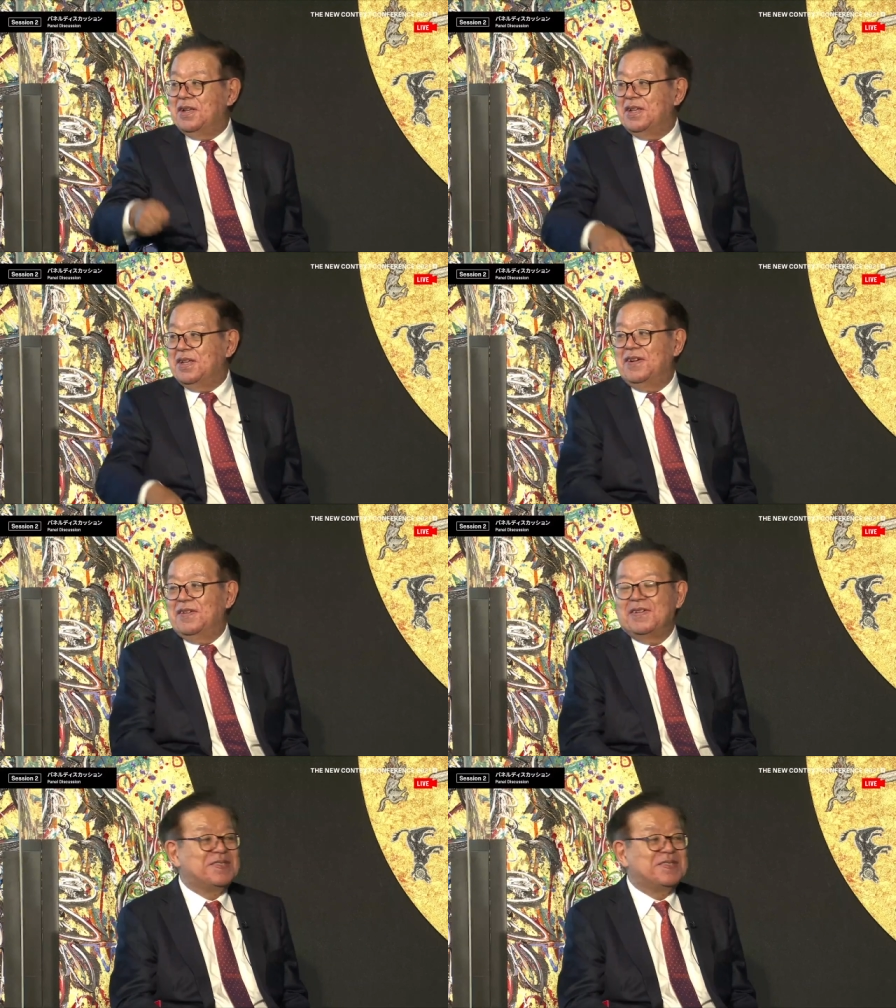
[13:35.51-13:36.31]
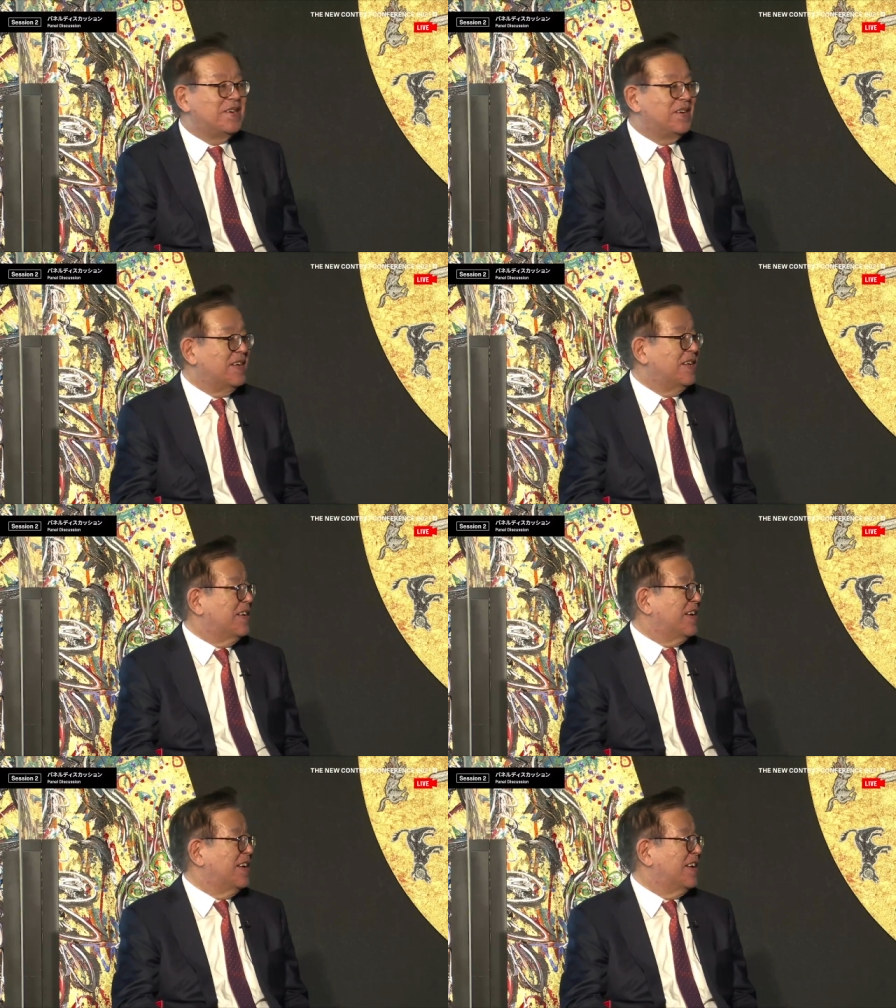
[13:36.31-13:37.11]

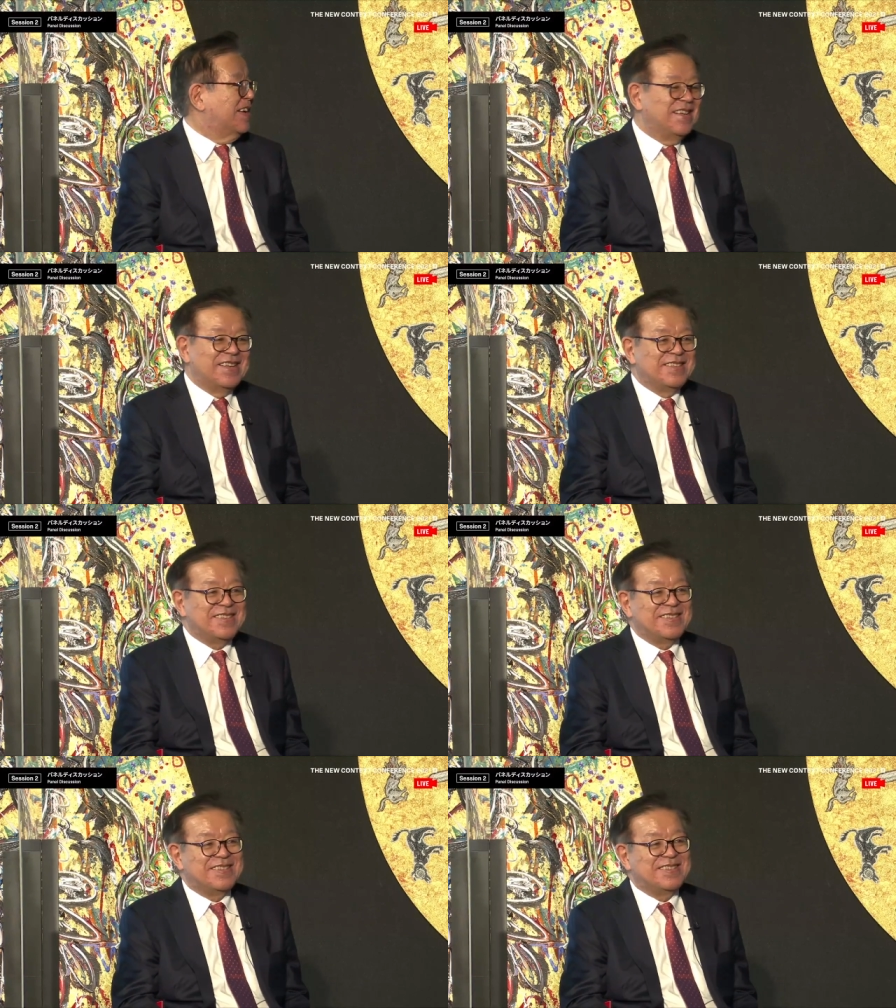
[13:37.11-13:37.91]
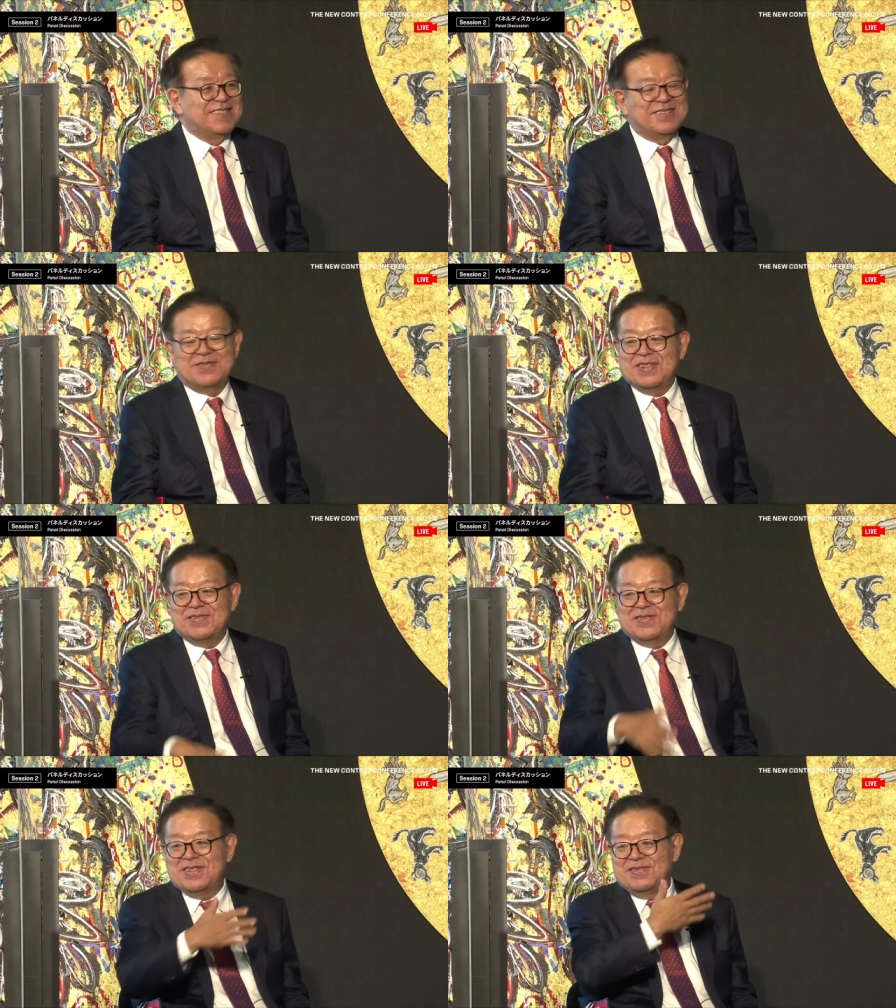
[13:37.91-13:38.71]

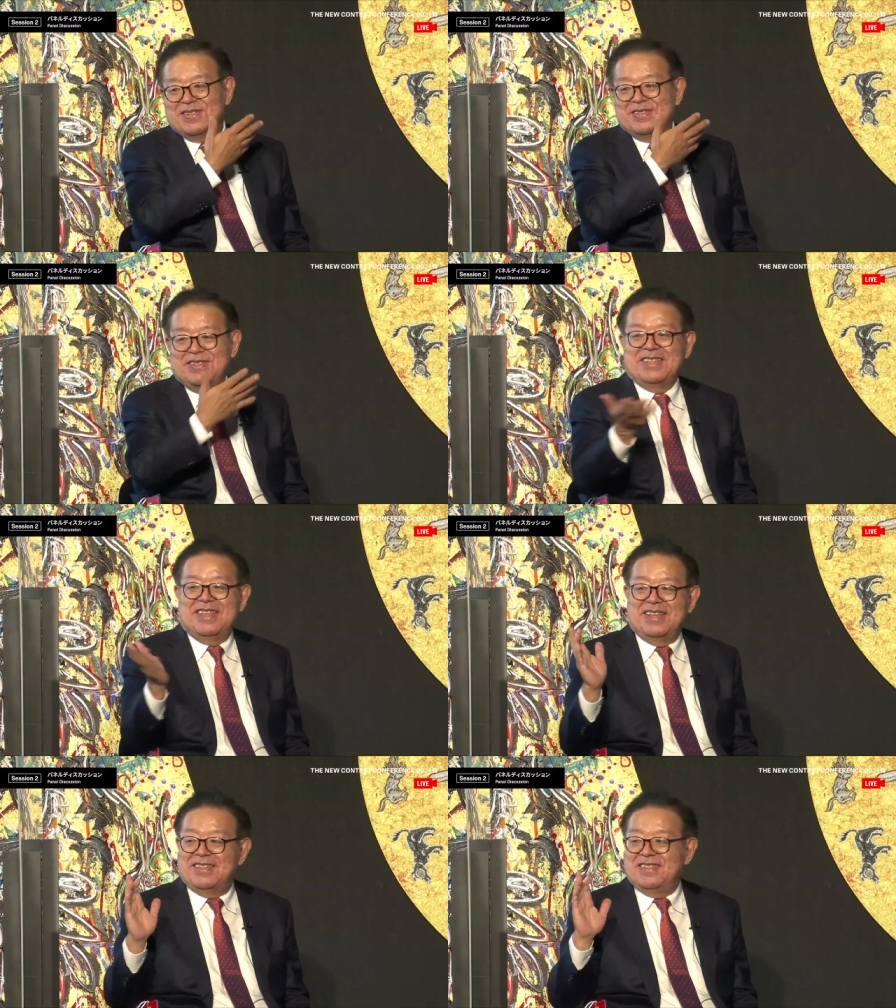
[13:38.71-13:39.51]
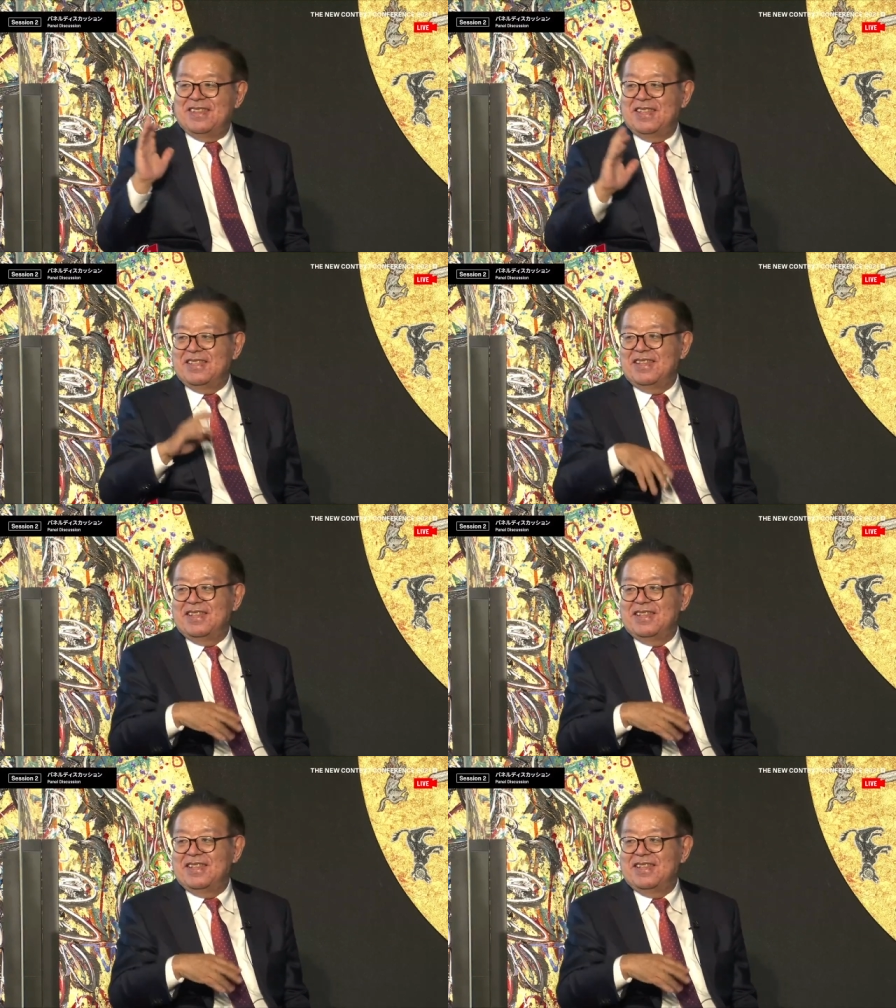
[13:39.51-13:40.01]
what she did, and